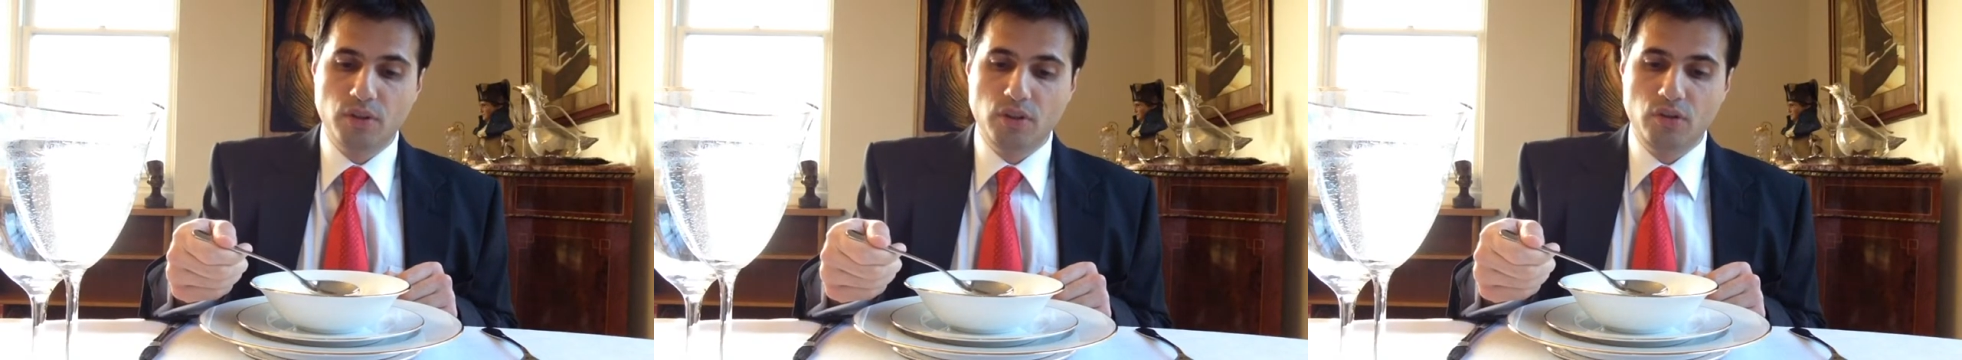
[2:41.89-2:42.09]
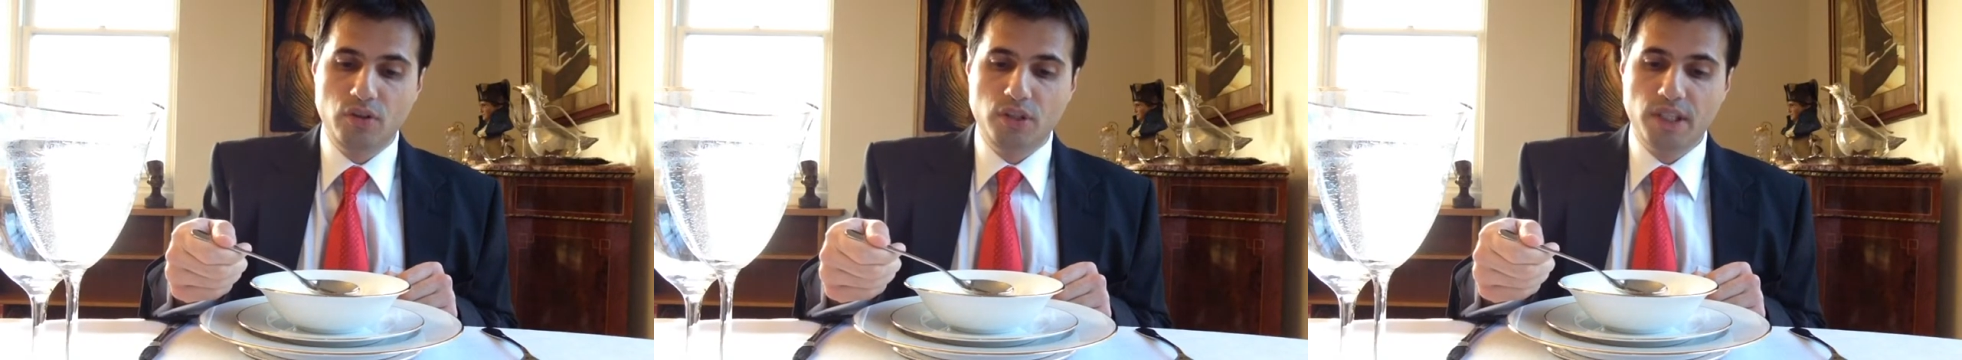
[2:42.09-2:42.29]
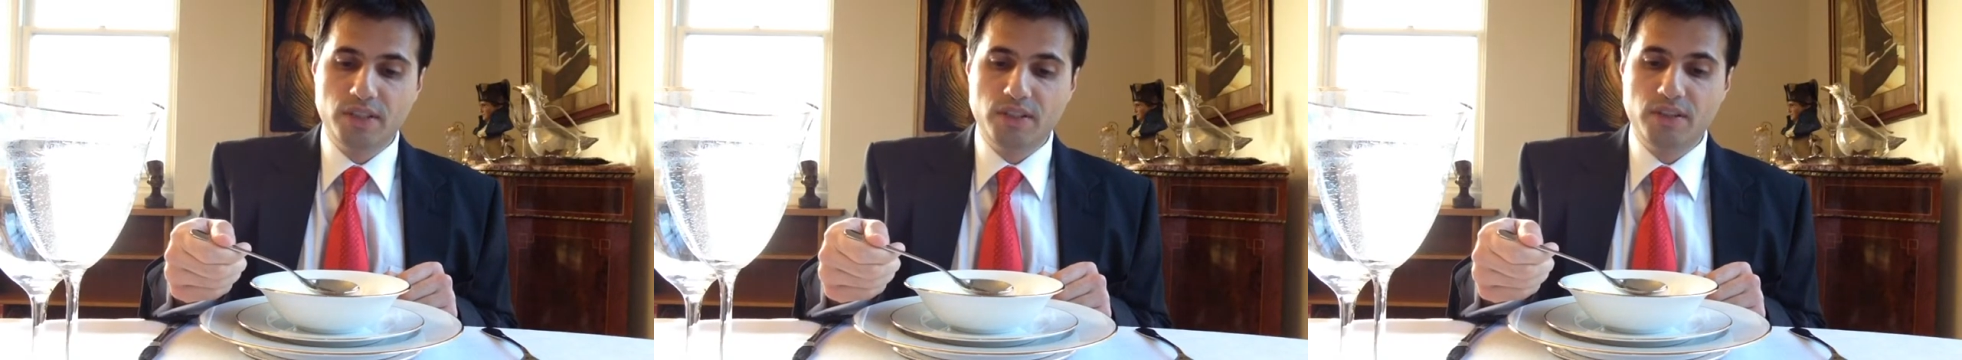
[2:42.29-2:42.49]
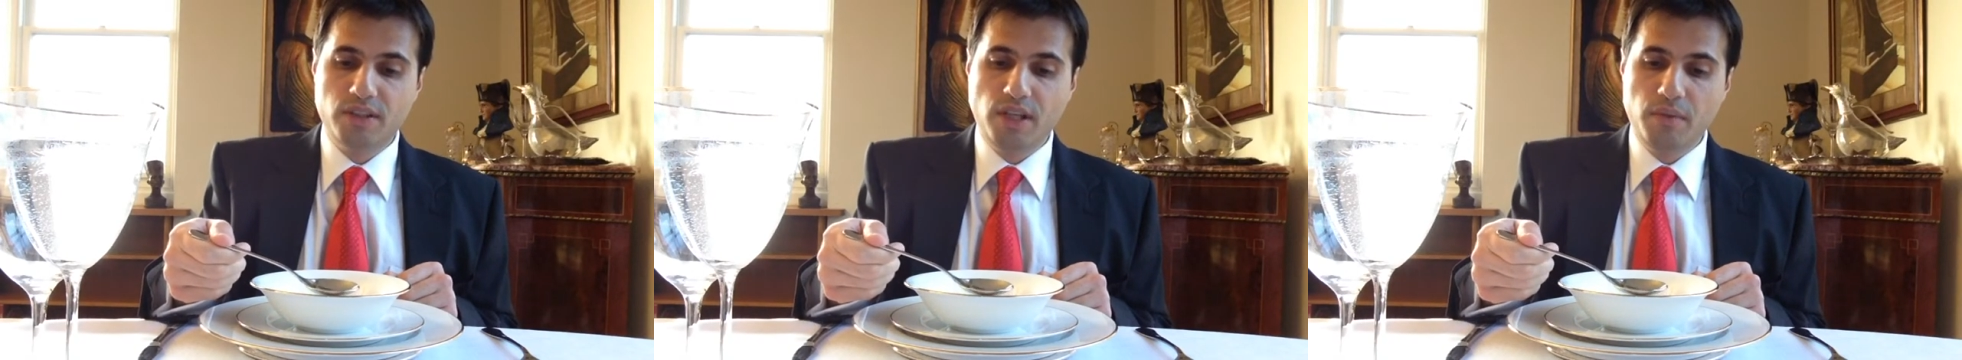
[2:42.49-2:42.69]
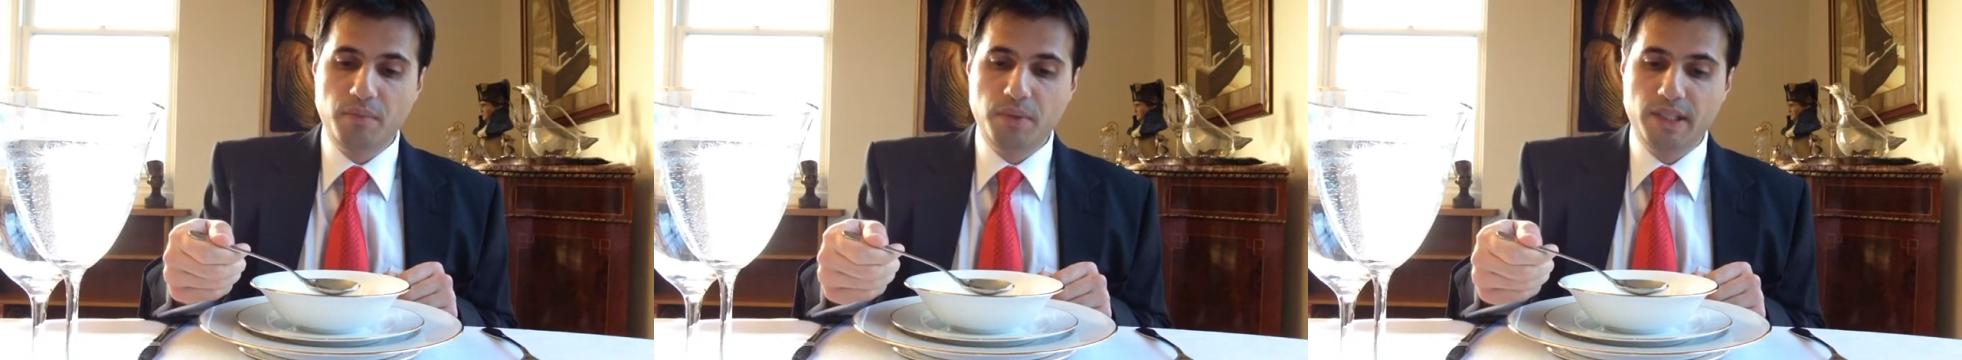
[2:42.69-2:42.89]
You just
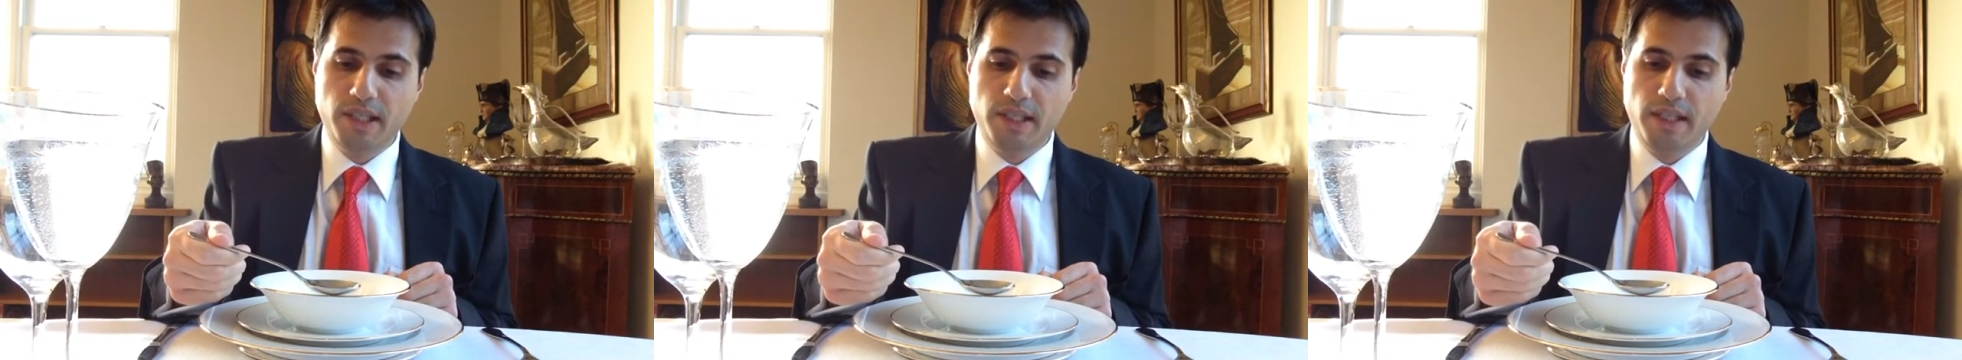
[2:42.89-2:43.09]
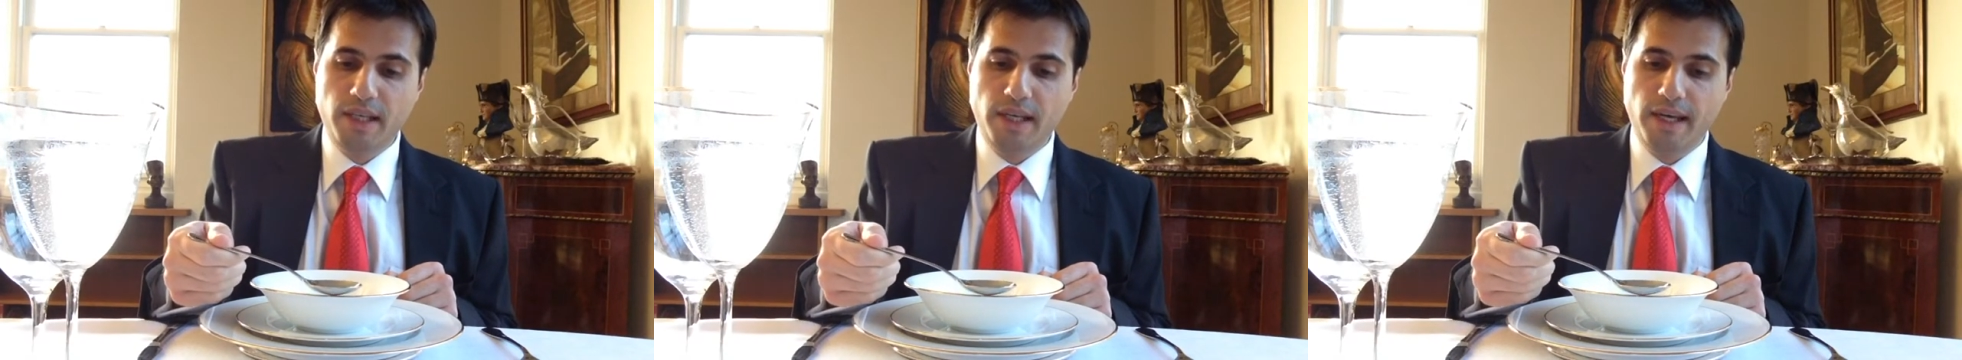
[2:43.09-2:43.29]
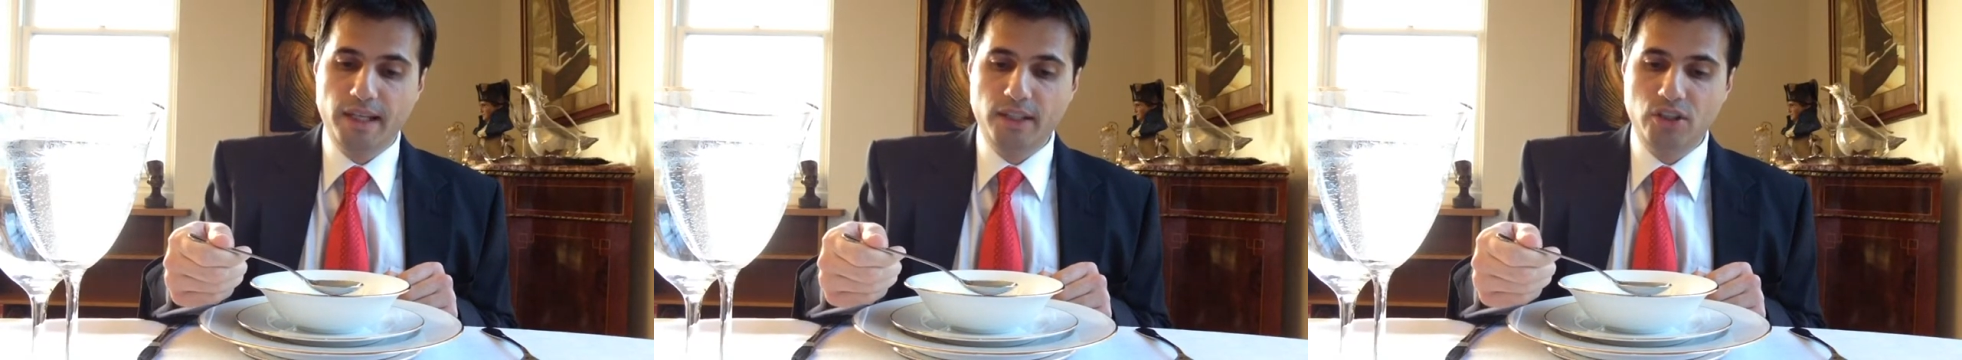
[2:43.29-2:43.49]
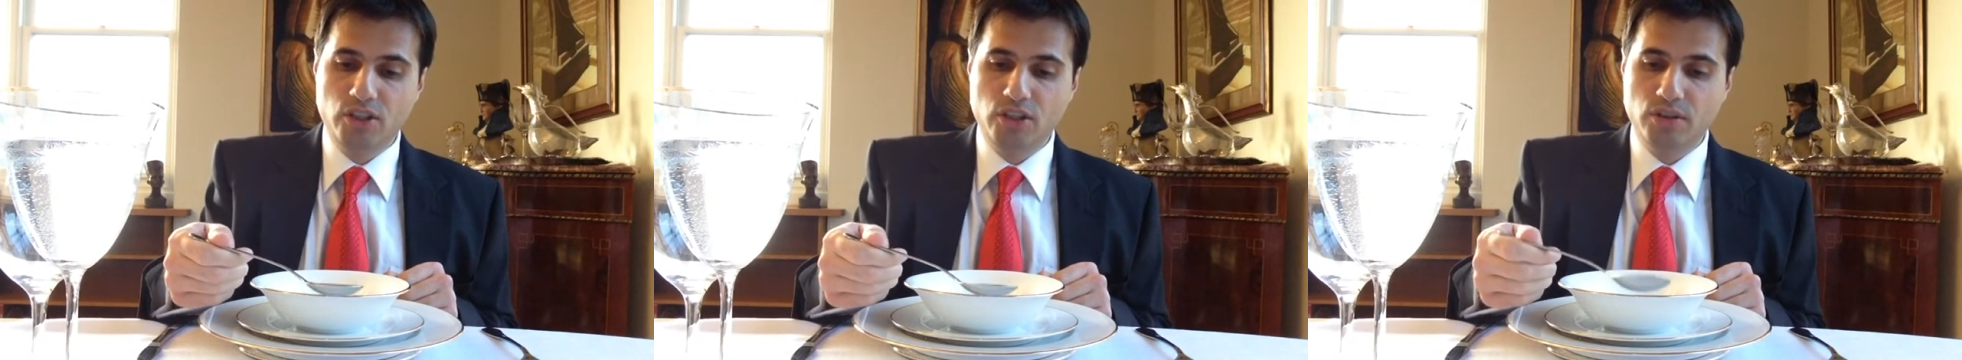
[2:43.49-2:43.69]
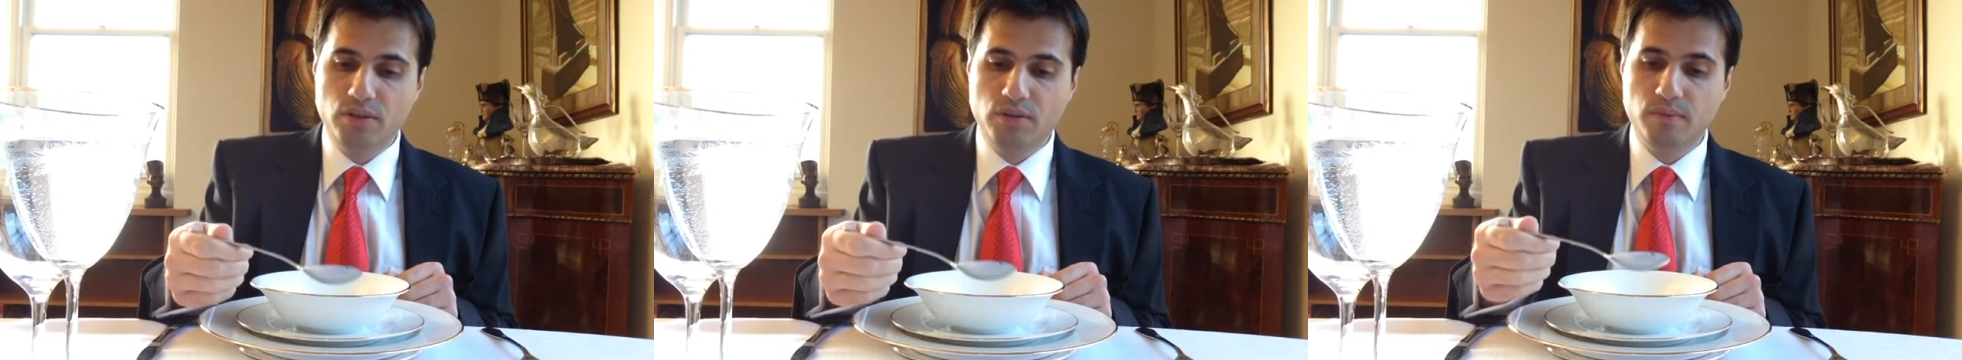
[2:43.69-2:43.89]
scrape it at the edge.